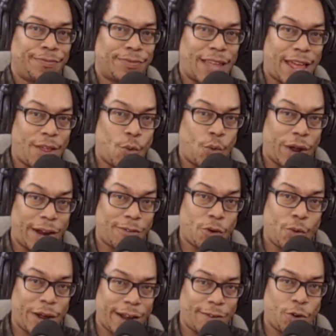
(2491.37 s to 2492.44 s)
that whatever
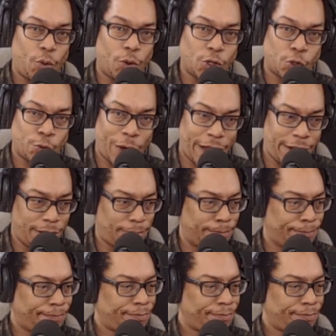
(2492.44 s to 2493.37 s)
was random.